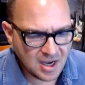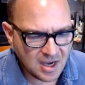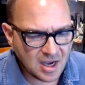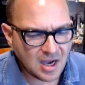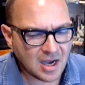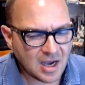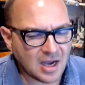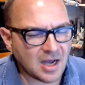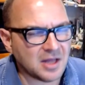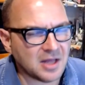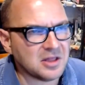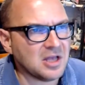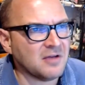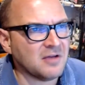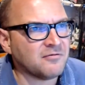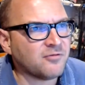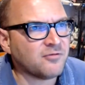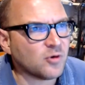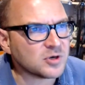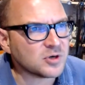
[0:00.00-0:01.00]

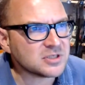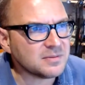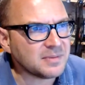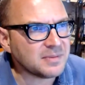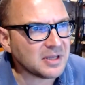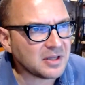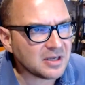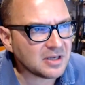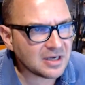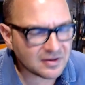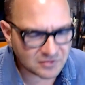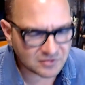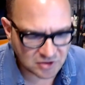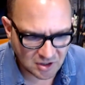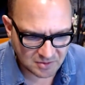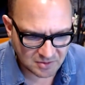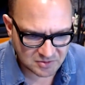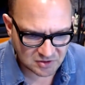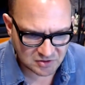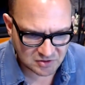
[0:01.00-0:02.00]
enforceability of
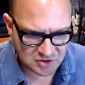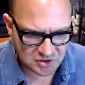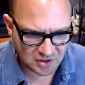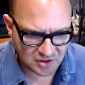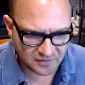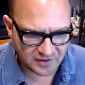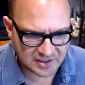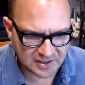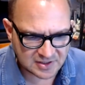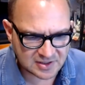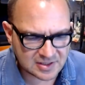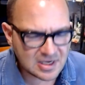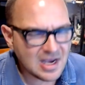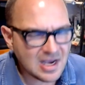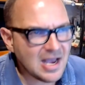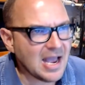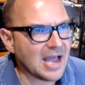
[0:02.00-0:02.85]
terms of service,